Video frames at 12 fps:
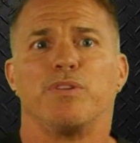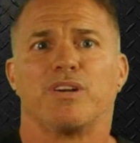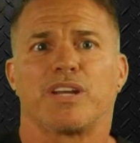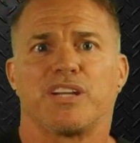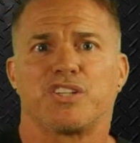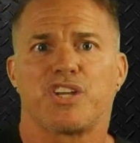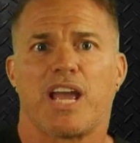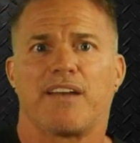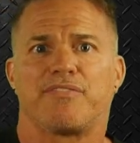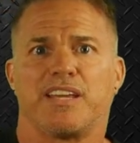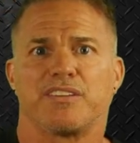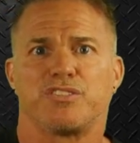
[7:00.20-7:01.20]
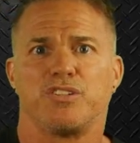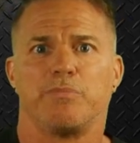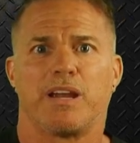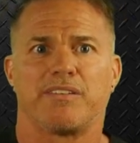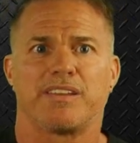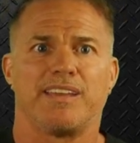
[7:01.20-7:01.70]
look at a shaft, they assume
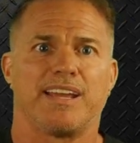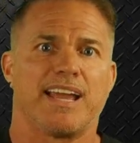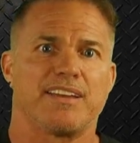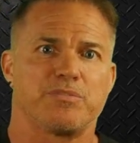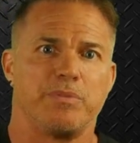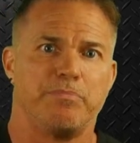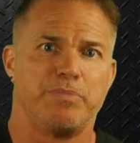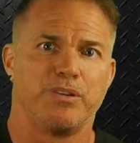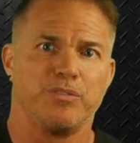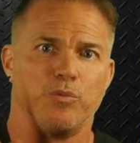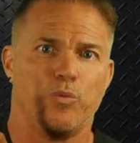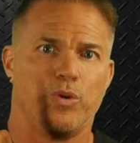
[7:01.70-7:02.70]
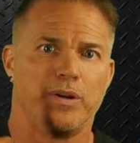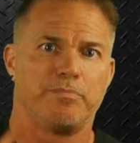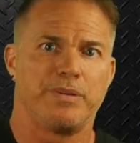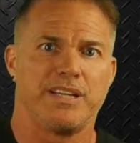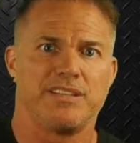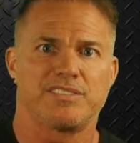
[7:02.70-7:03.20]
everything has to be built in one
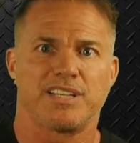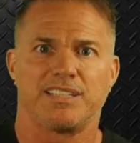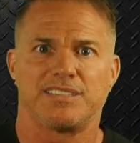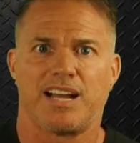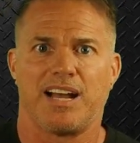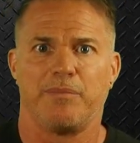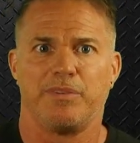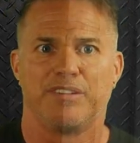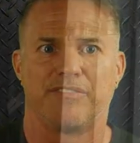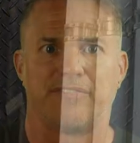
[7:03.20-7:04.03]
piece at a time in the